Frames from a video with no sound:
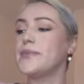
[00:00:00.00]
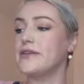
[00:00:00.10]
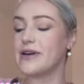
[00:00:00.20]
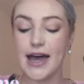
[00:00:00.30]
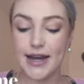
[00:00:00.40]
bit
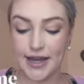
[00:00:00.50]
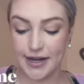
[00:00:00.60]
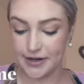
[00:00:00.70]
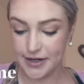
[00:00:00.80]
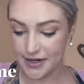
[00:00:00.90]
of
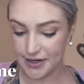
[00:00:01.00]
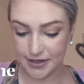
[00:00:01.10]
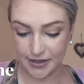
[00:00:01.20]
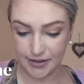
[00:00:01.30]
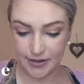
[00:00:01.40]
eyeliner.
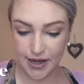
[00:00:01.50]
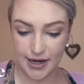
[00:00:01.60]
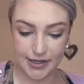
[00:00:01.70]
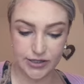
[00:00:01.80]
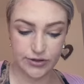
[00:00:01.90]
I
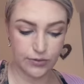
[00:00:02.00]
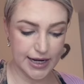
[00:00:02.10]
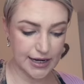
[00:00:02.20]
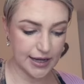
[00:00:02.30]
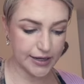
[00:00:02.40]
like doing a
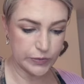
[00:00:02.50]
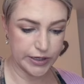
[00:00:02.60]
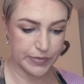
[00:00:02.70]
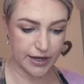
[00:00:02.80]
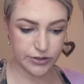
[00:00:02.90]
wet line
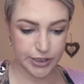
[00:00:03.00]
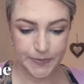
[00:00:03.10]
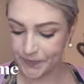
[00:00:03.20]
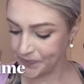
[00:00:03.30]
with powder.